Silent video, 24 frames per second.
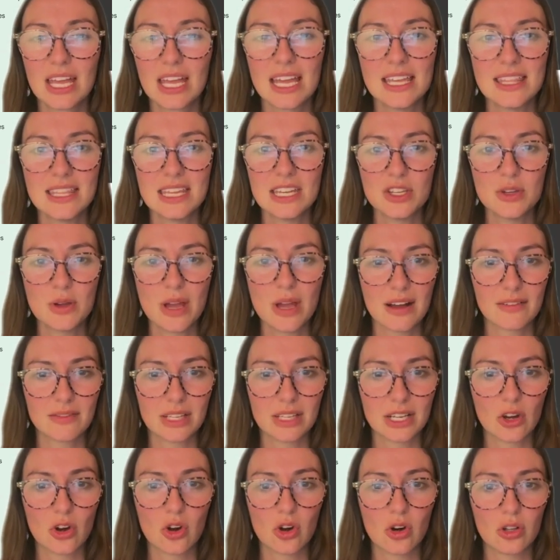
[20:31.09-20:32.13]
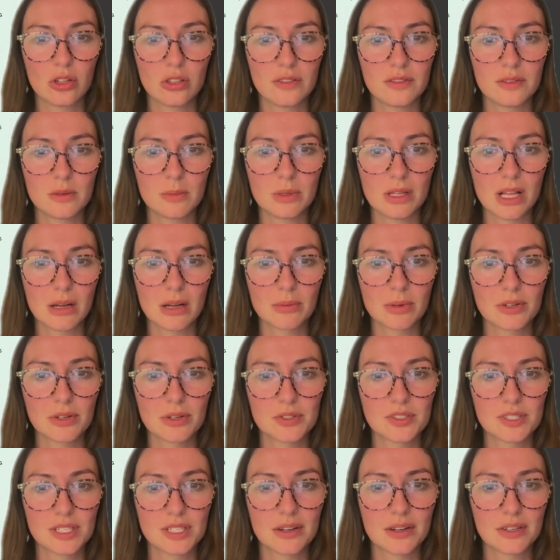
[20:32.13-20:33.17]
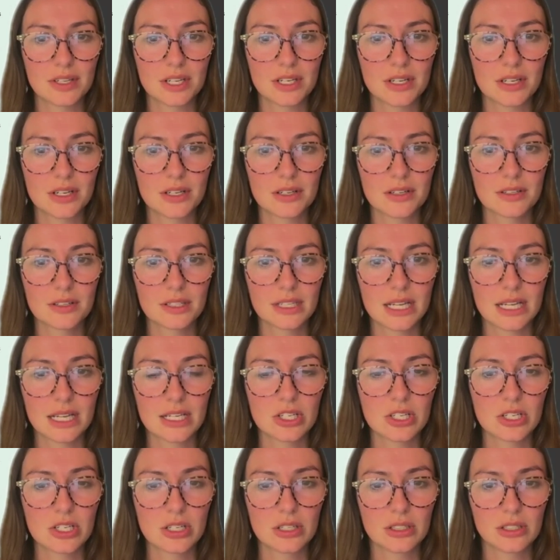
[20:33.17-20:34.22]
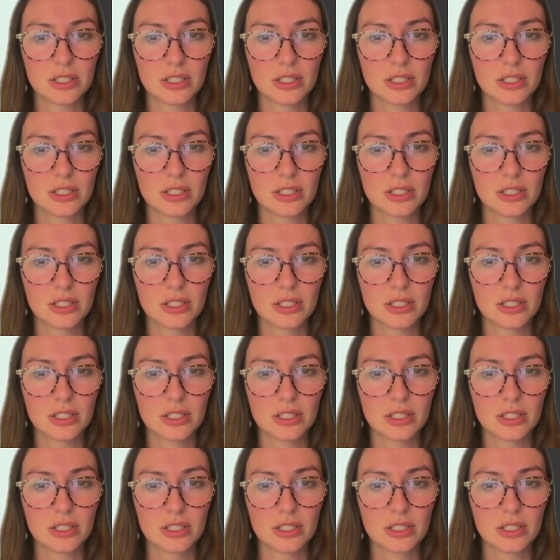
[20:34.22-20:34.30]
then you have like all of the blog posts down here that,